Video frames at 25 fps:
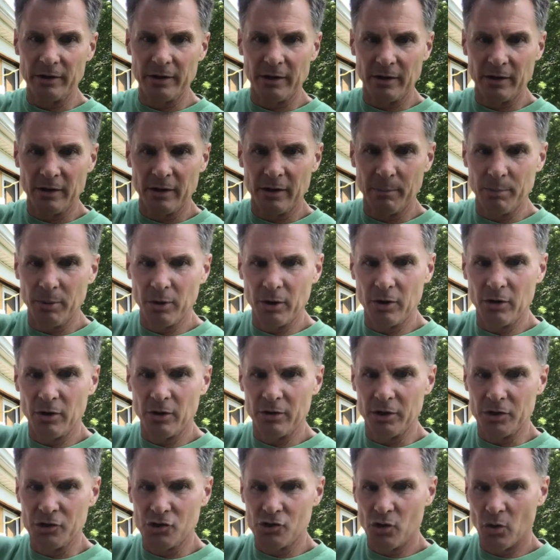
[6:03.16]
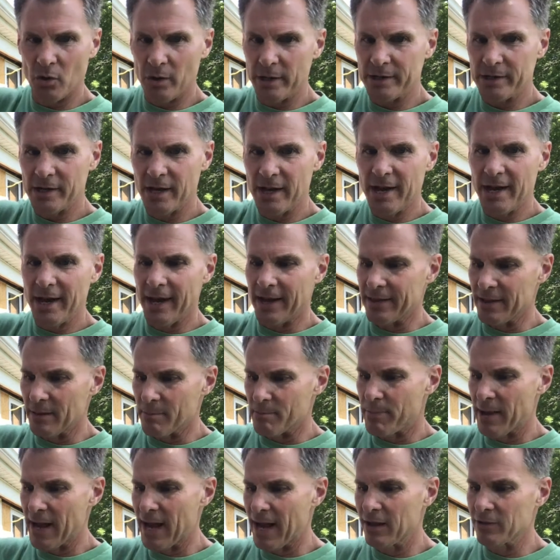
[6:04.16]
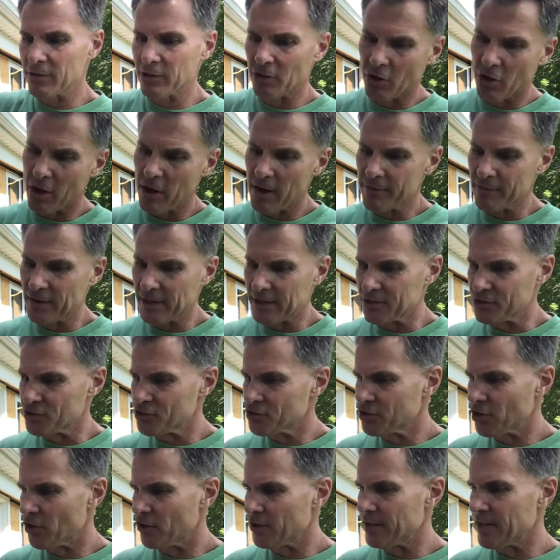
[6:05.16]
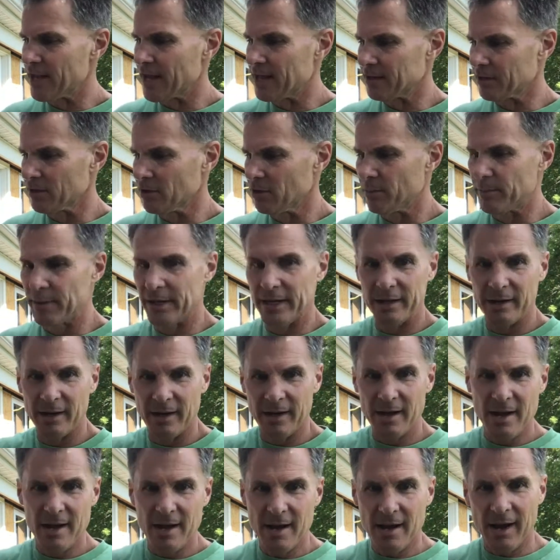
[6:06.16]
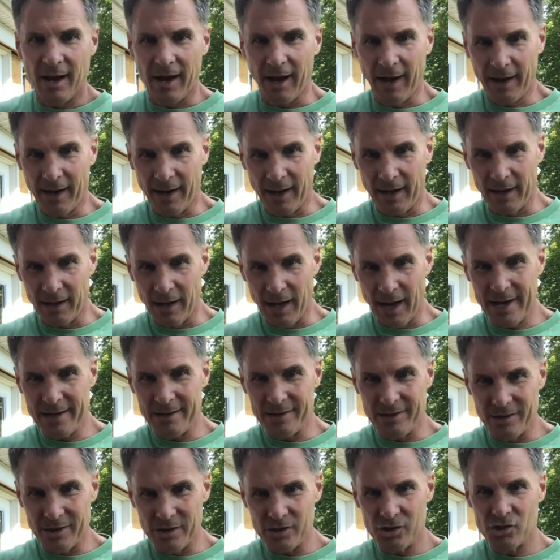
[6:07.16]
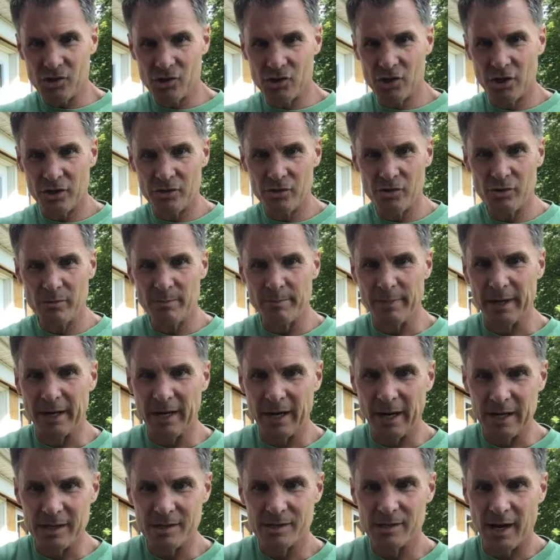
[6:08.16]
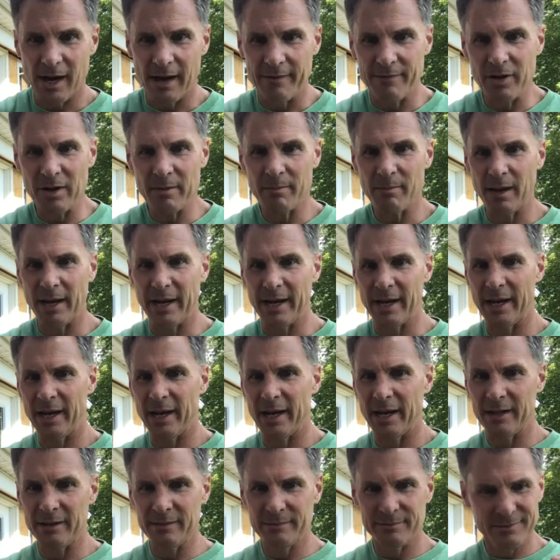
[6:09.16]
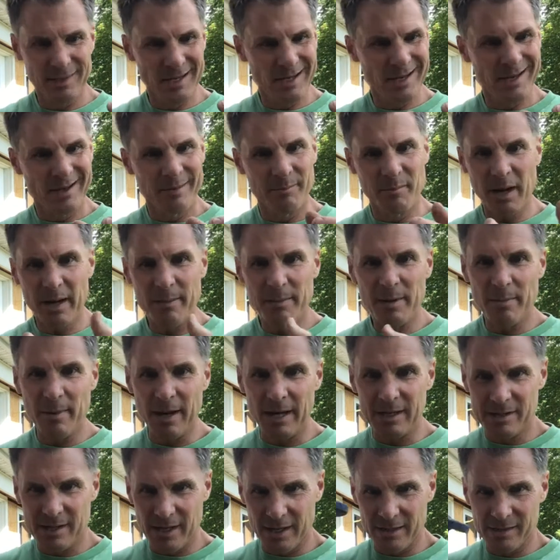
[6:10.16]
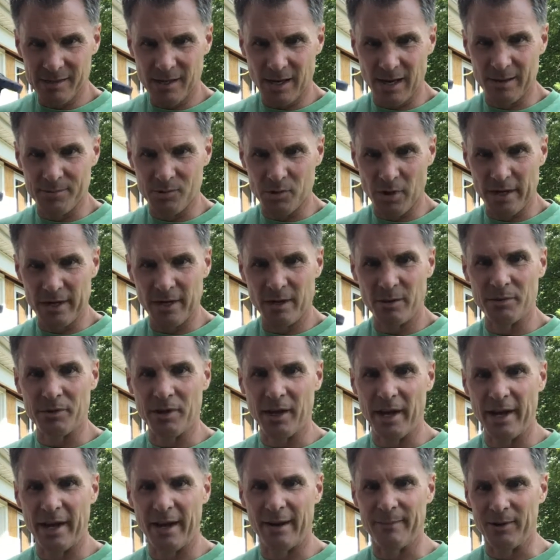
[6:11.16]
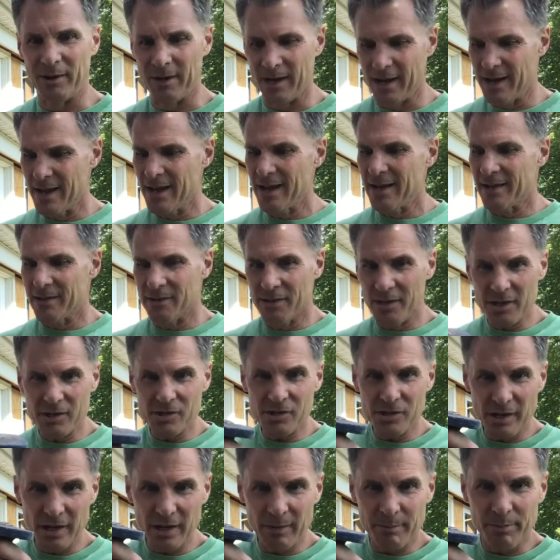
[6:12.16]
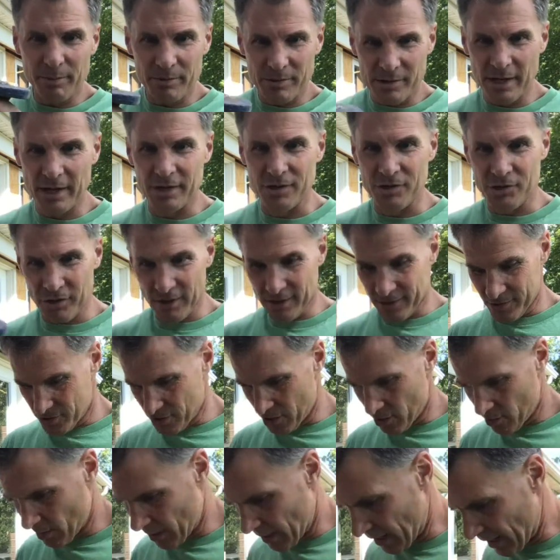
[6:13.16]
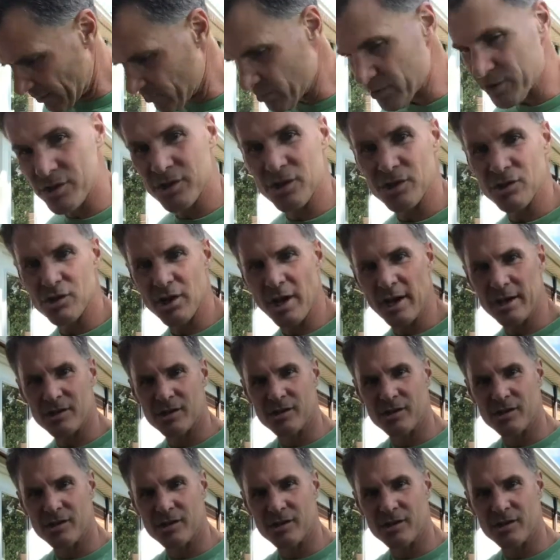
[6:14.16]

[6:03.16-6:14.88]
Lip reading: are going to put it on the joint and then pound it off, and I can show you that in a little bit. I like this chisel because I've hit my hand maybe about 10 times right here with the hammer. This thing protects you, so I would suggest